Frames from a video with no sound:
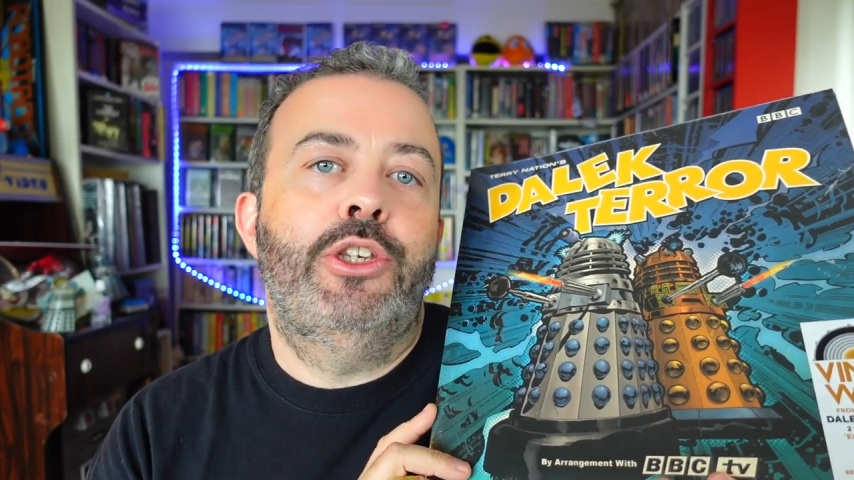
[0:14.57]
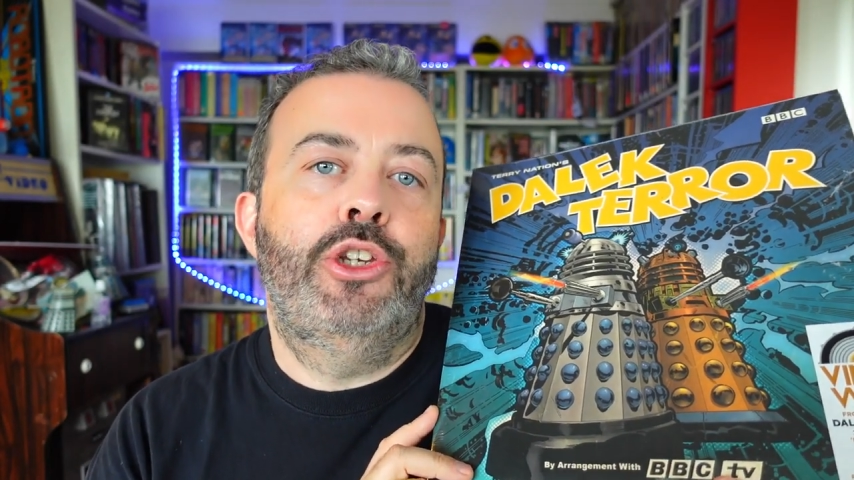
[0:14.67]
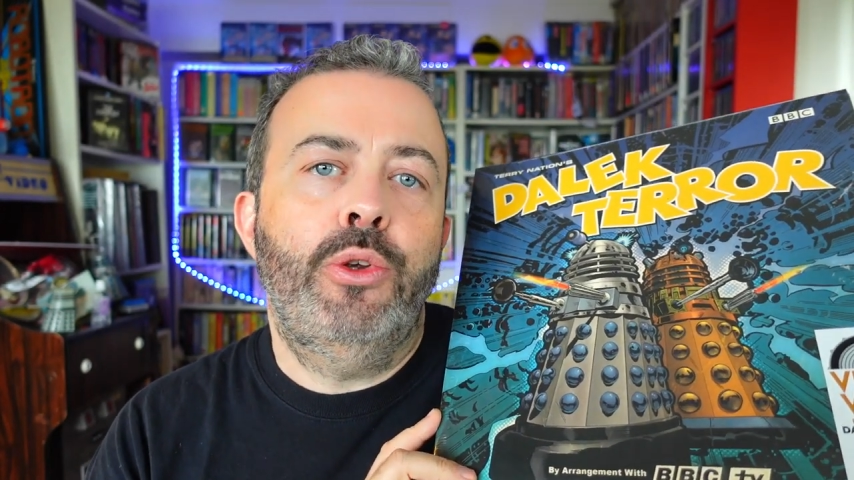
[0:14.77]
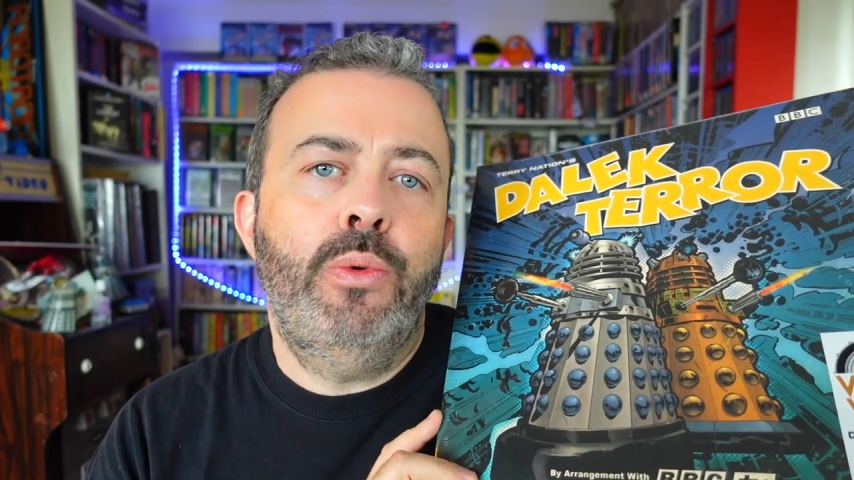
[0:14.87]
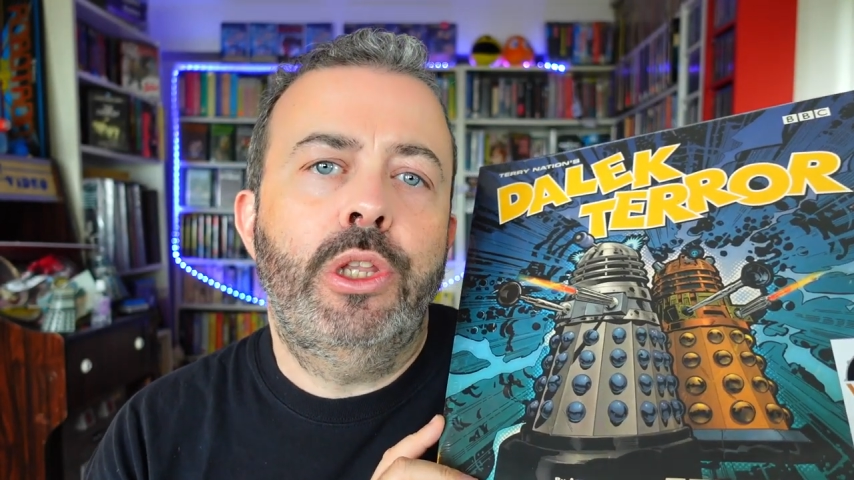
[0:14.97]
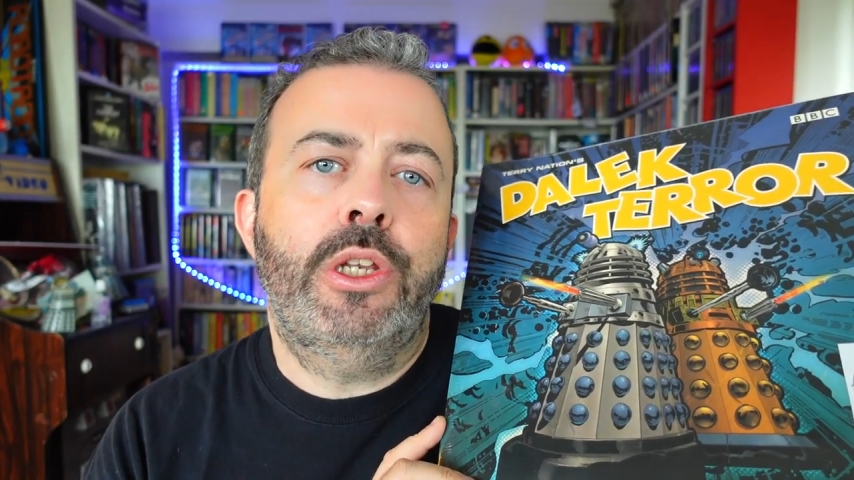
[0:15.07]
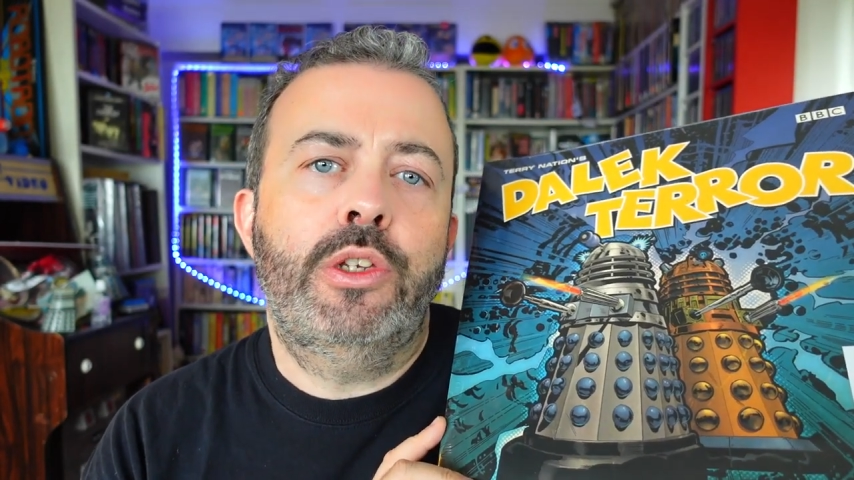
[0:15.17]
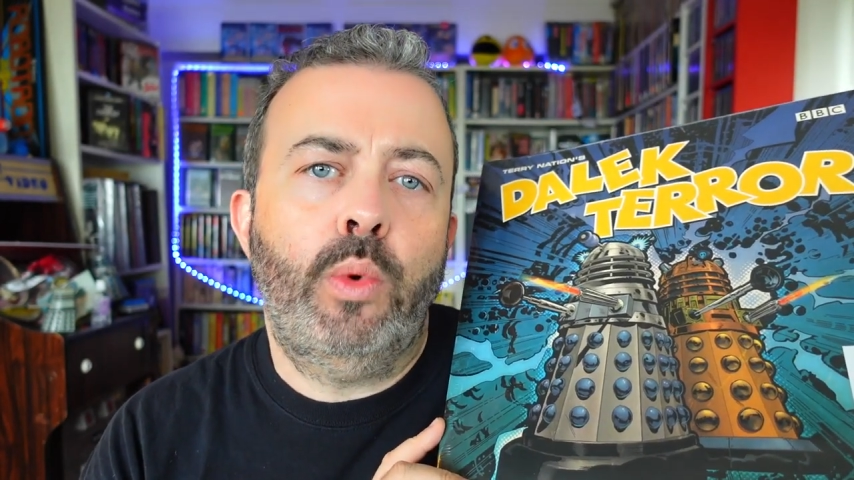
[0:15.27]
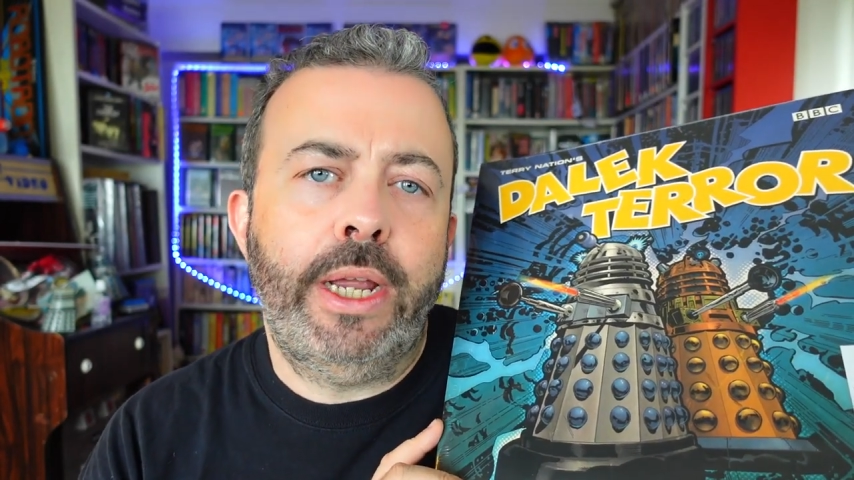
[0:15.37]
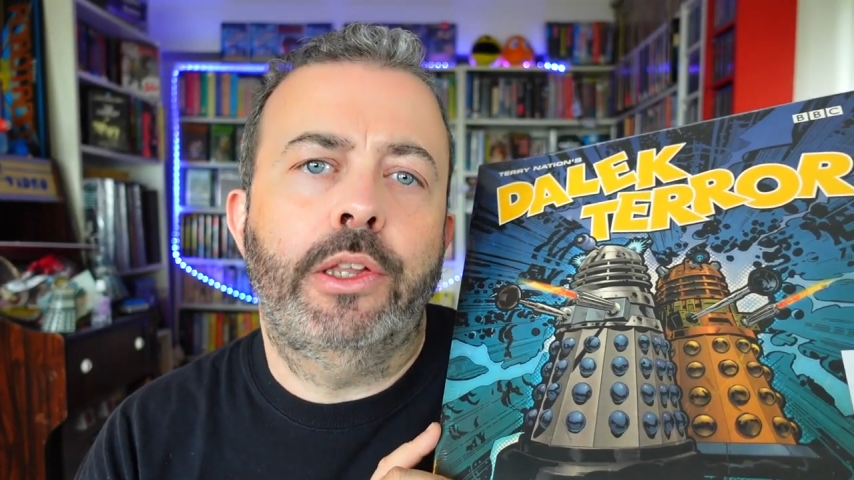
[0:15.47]
June the
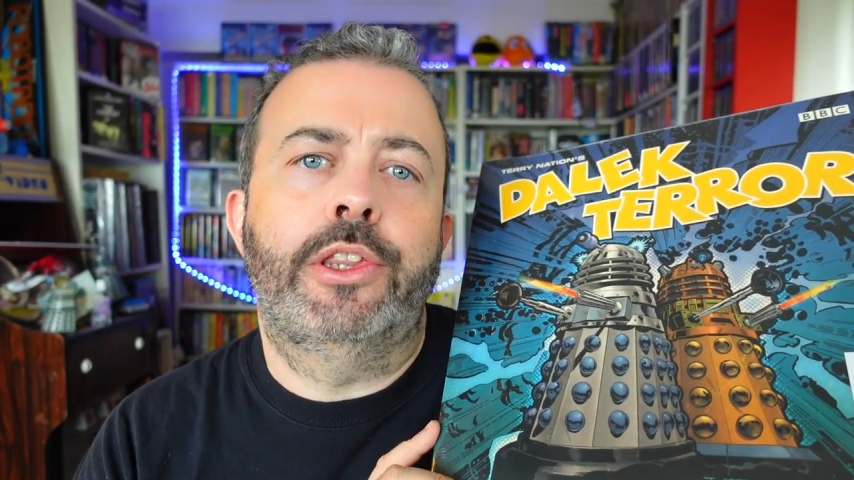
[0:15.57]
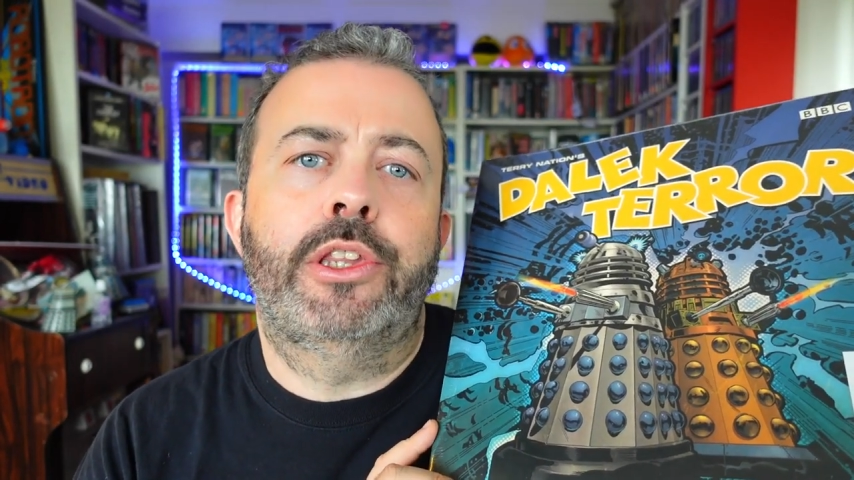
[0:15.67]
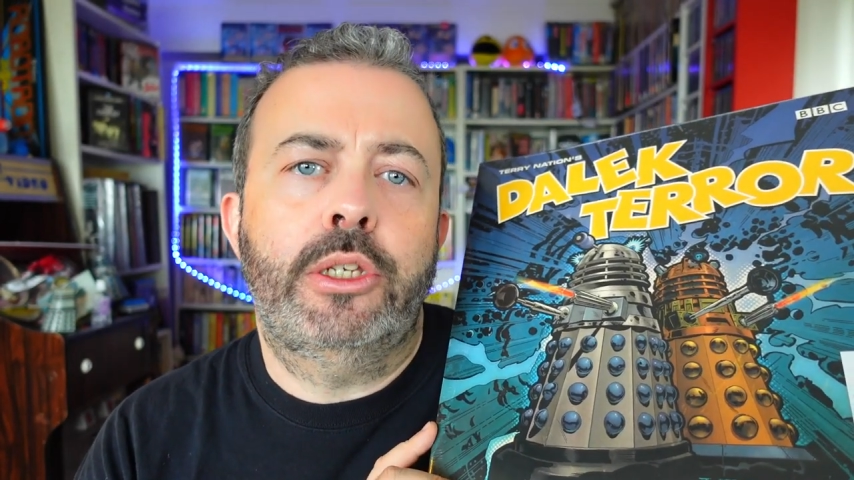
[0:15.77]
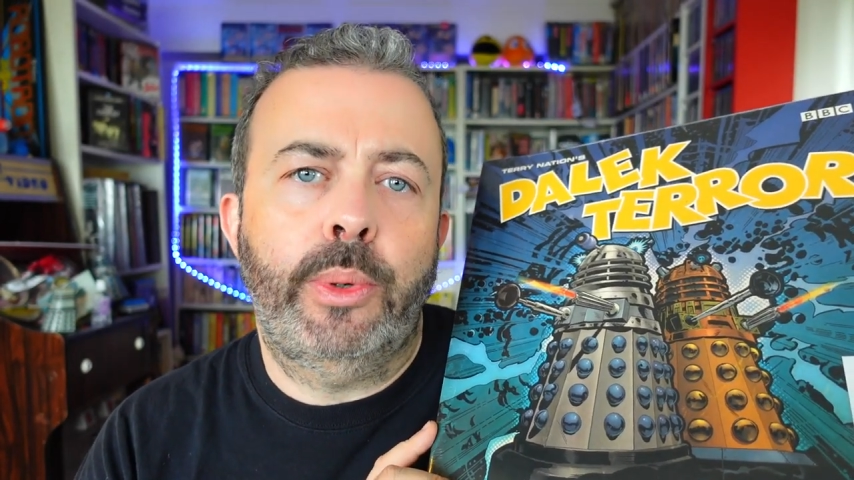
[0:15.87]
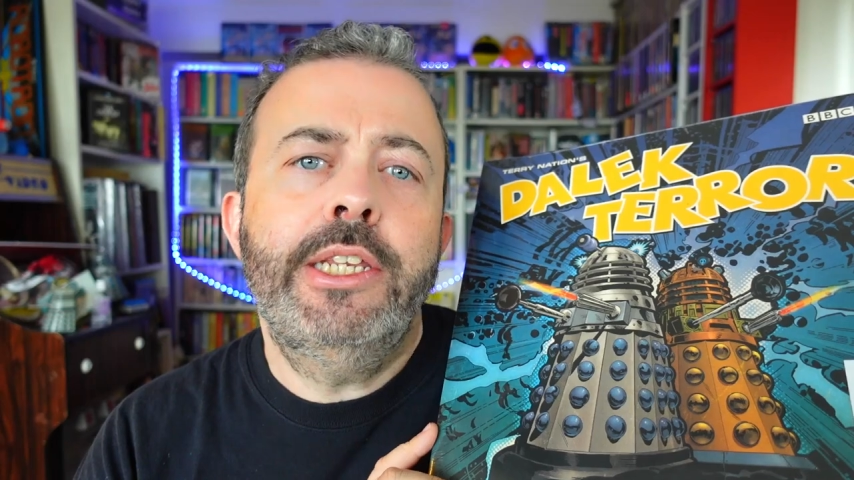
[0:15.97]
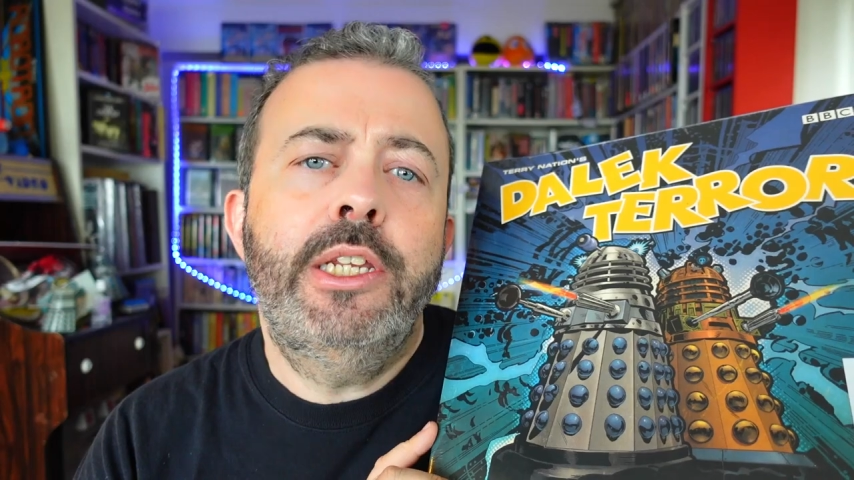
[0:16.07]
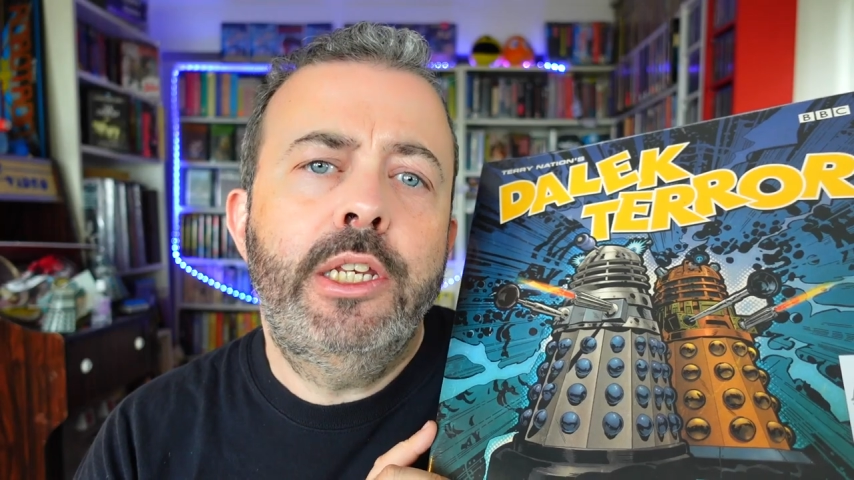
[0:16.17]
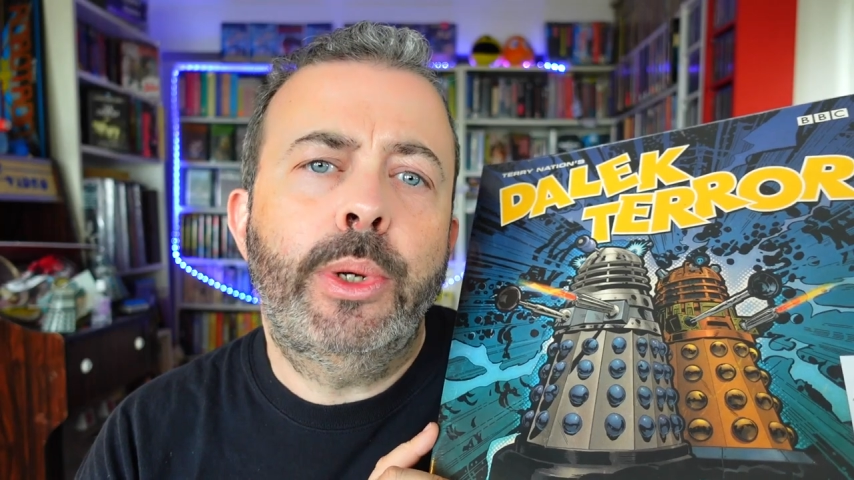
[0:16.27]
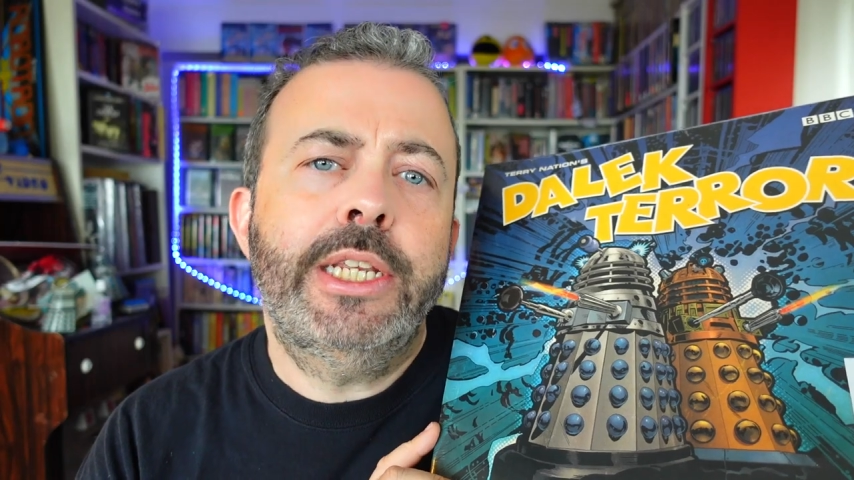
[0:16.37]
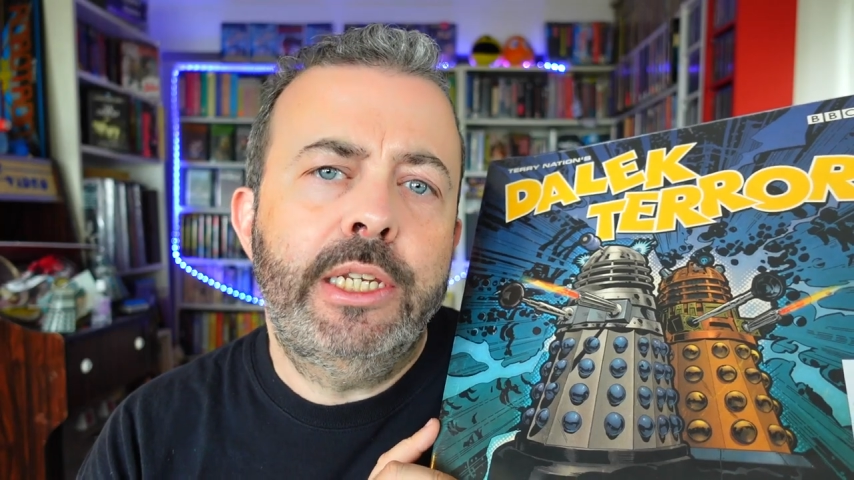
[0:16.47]
12th,
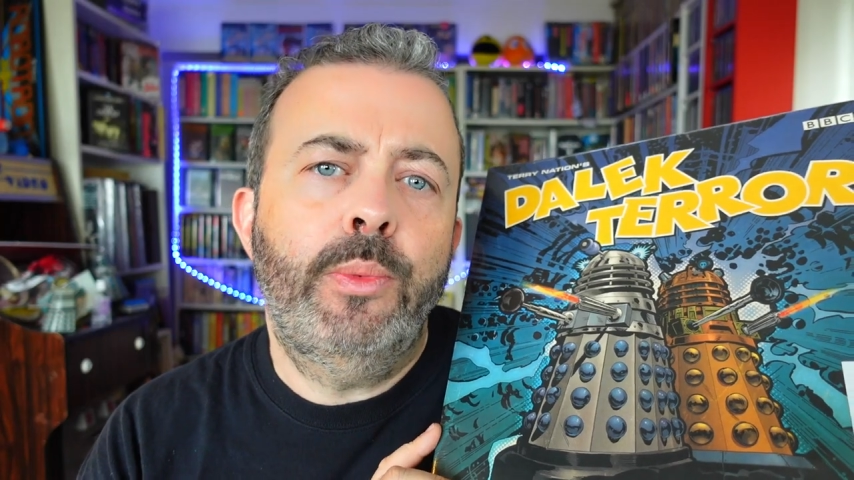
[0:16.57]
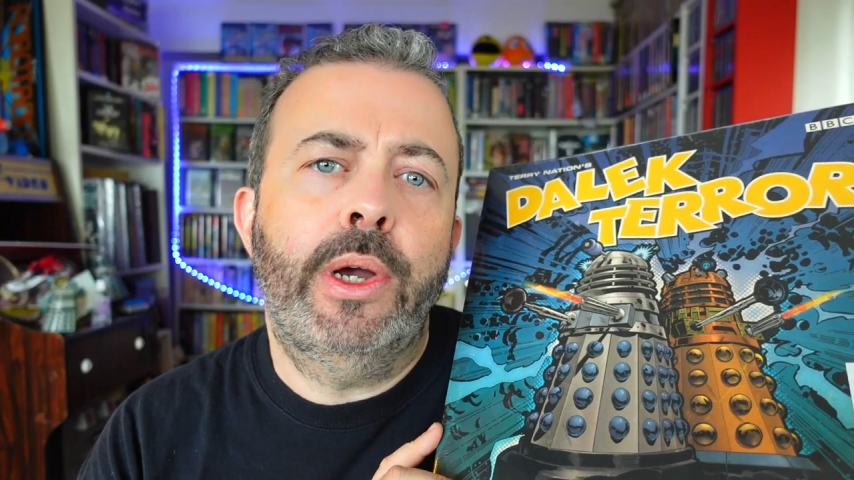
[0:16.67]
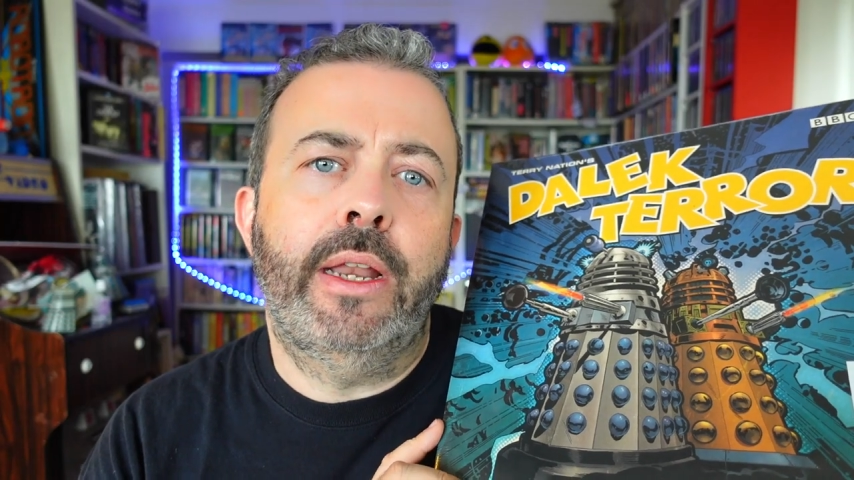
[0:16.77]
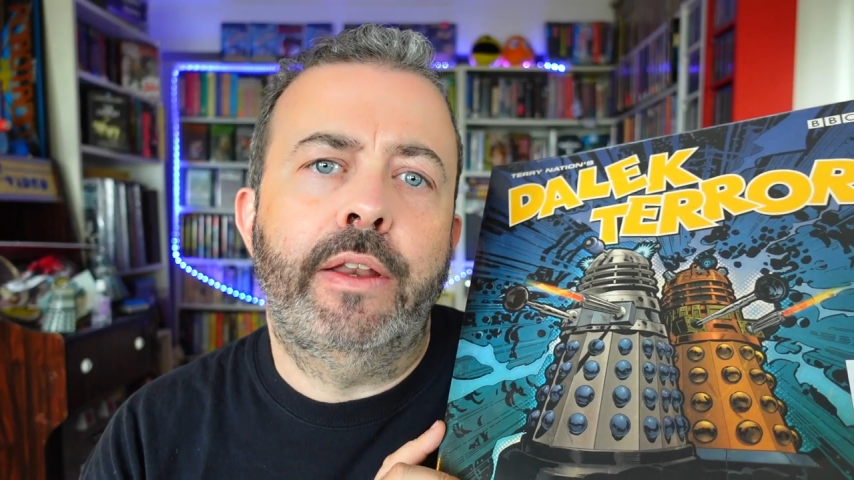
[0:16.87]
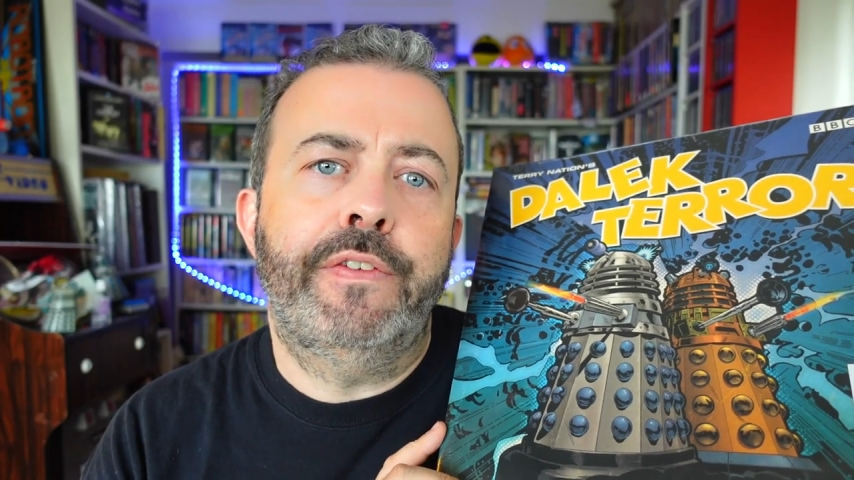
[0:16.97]
2021,